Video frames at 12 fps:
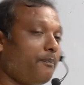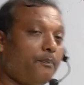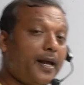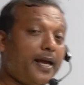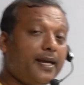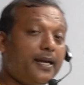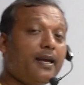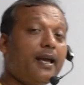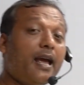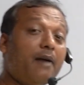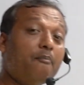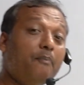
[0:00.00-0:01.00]
playing
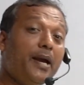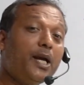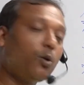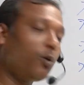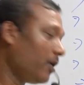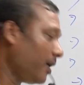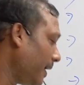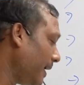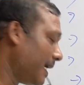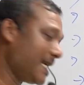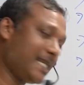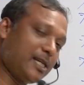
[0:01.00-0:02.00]
a big role in
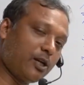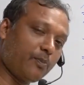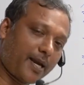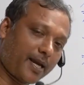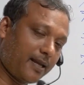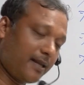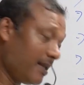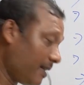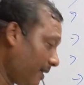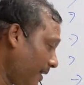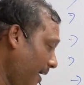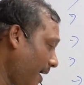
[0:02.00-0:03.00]
decision making.
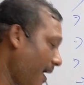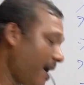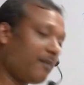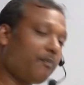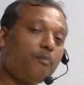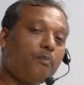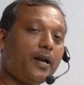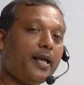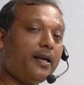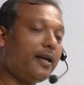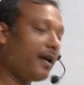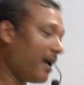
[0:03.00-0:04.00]
They are
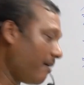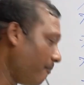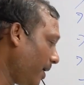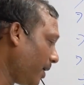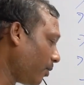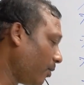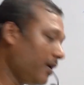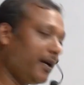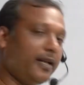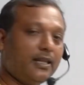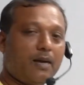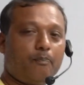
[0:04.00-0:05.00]
playing a big role
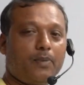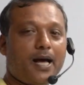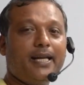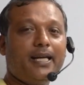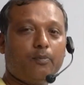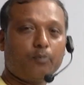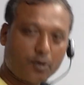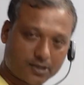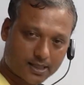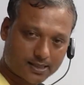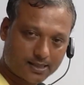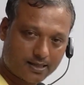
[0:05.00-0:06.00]
in the planning
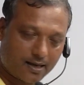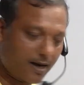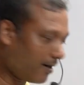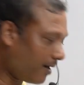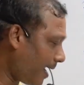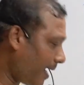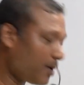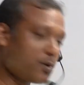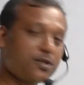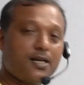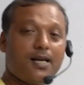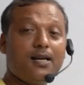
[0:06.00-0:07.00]
process, unlike
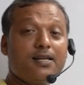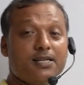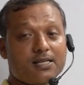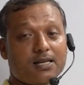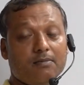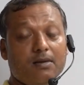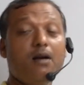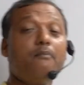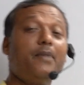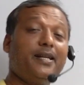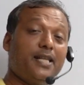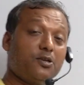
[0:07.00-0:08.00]
social system.
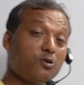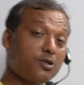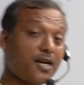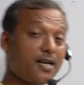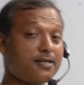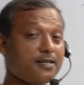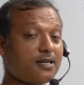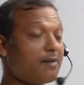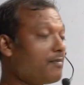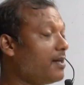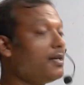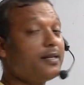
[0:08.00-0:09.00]
But in a social
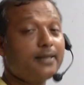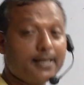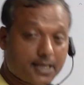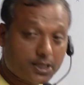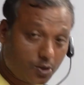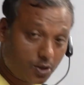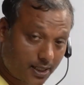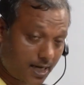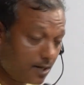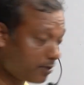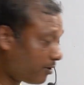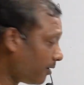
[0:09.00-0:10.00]
system, there is a
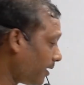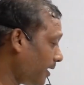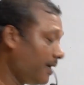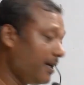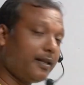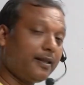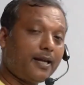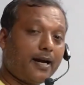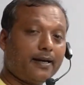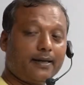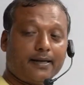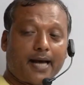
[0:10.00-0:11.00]
central authority
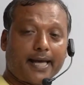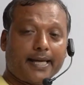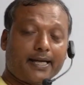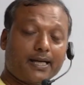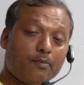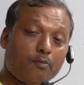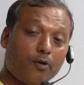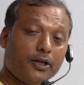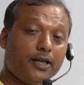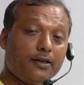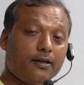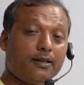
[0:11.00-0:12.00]
that direct
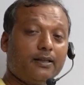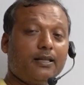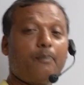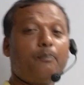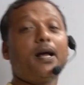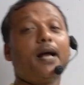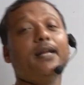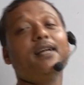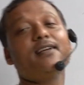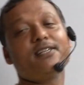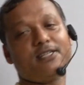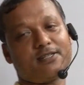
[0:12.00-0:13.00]
monitor the planning
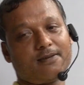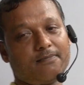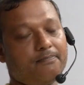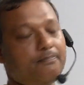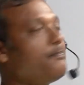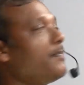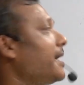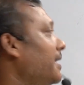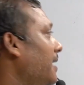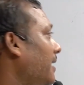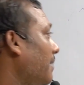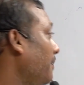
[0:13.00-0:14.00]
system. But in
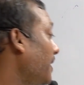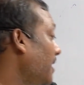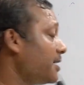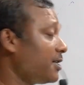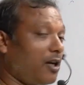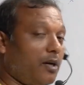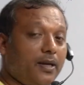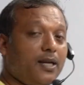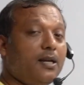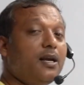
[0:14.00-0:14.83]
a capitalist economy,